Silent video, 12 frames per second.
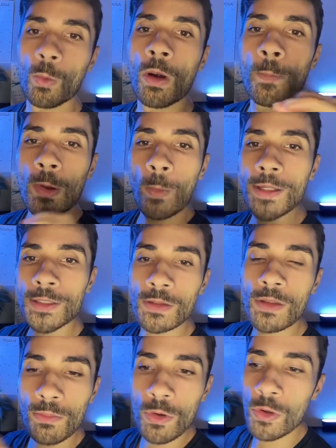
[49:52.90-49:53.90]
when we went to
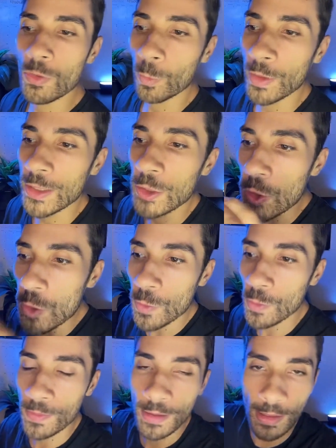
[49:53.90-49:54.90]
the moon, we
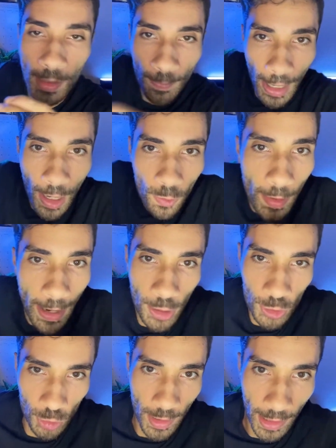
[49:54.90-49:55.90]
knew the Apollo
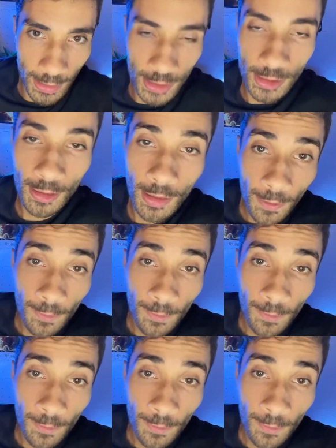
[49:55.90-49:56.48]
astronauts.